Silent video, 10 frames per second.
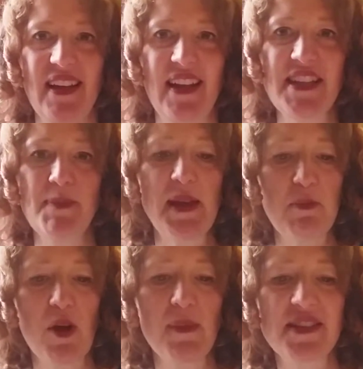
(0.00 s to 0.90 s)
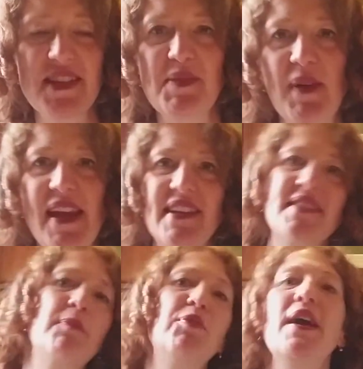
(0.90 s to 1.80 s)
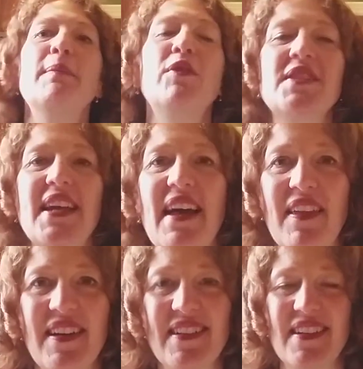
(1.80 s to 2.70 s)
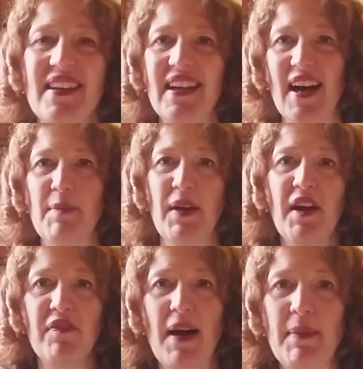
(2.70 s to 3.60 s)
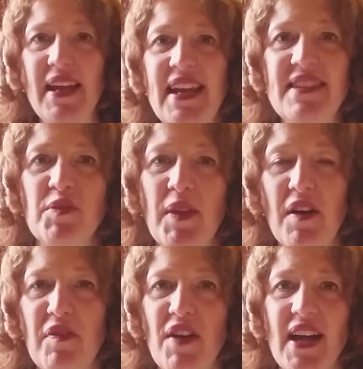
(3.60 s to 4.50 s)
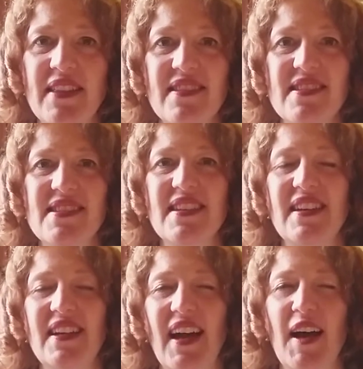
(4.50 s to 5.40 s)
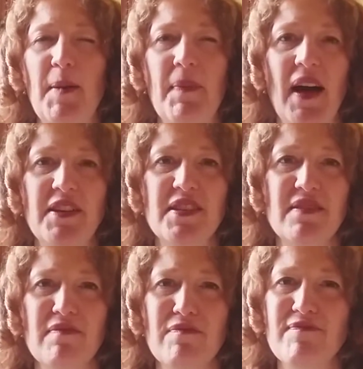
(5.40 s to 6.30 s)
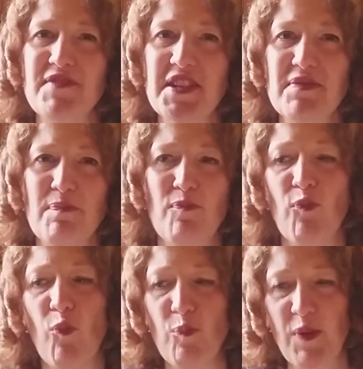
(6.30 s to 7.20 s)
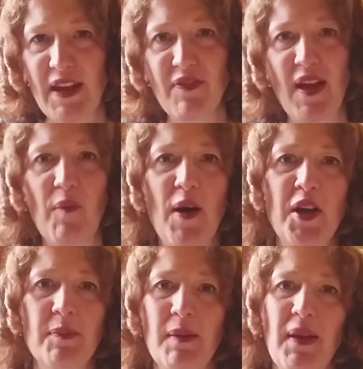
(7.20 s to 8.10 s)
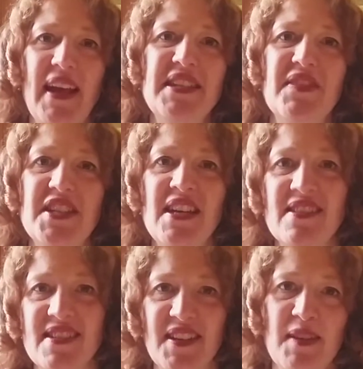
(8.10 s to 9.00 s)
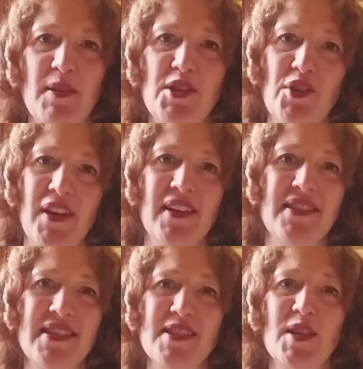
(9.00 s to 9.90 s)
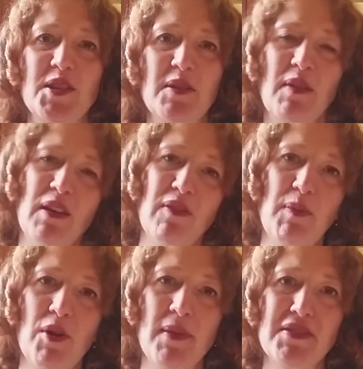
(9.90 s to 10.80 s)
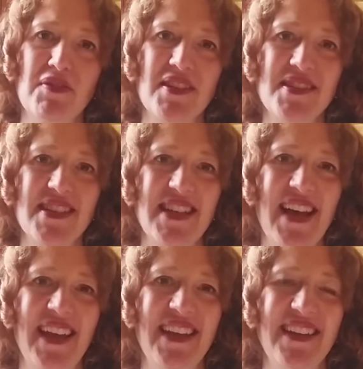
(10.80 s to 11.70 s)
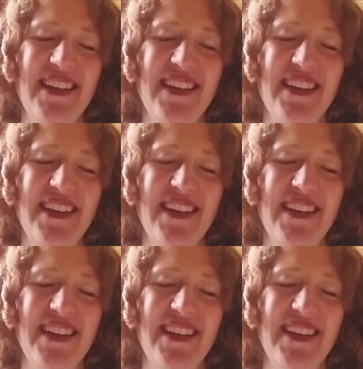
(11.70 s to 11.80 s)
let's make a promise this week to pray more together in our families or with our friends, and just give that welcoming place for Jesus to come and join us. It's such a lovely promise for us today.